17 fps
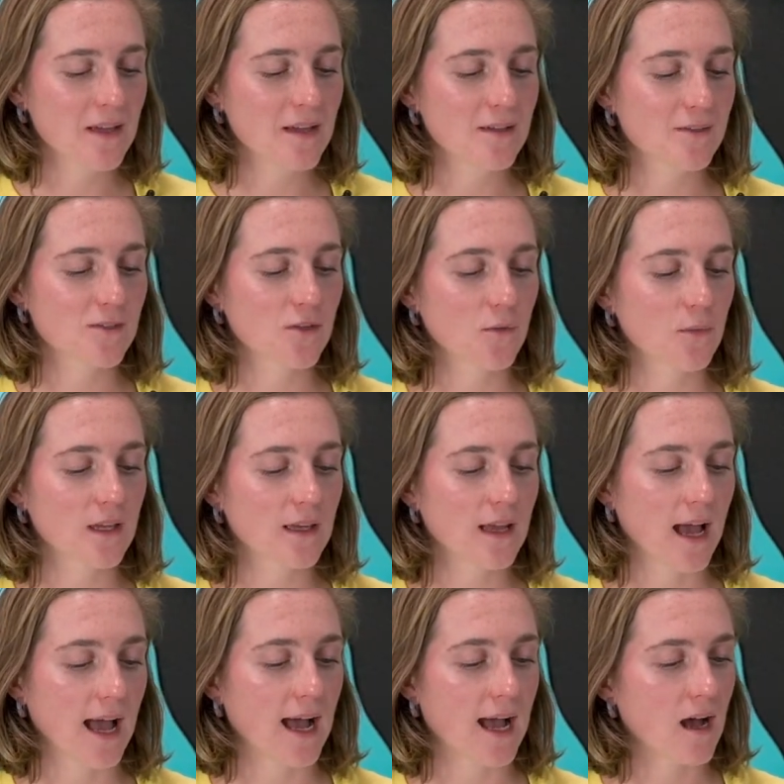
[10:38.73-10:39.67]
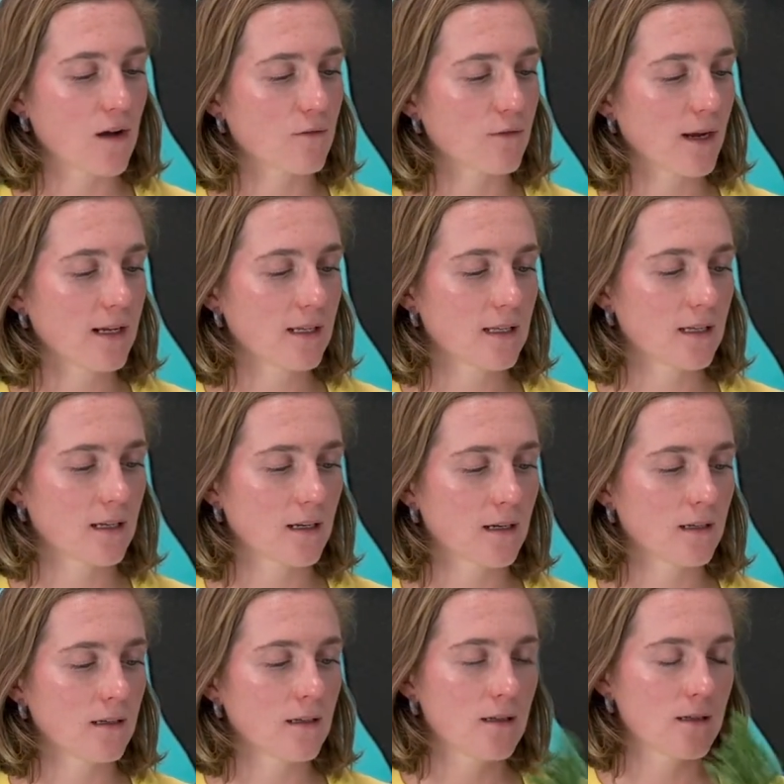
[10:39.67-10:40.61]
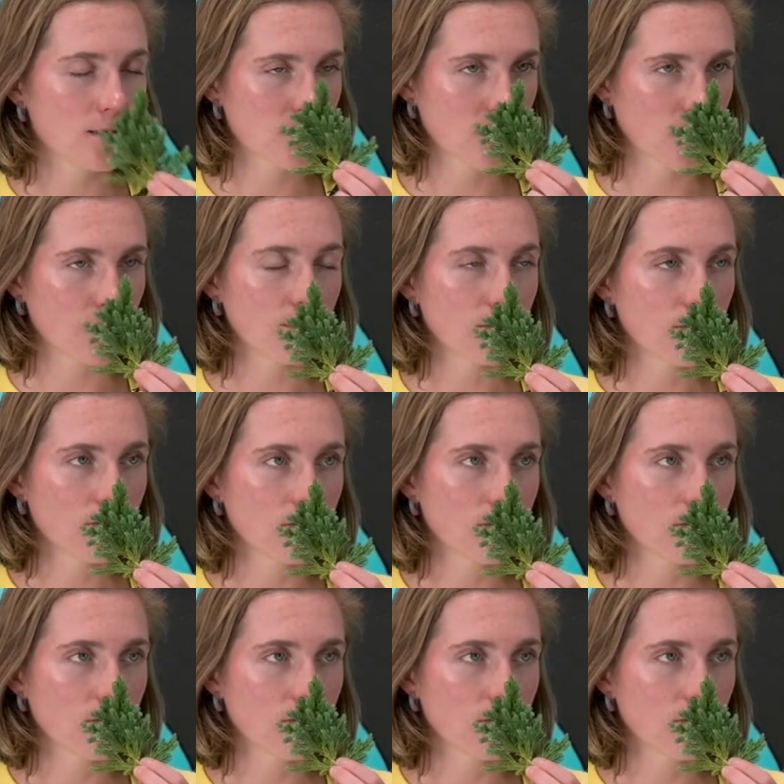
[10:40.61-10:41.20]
So we have right here some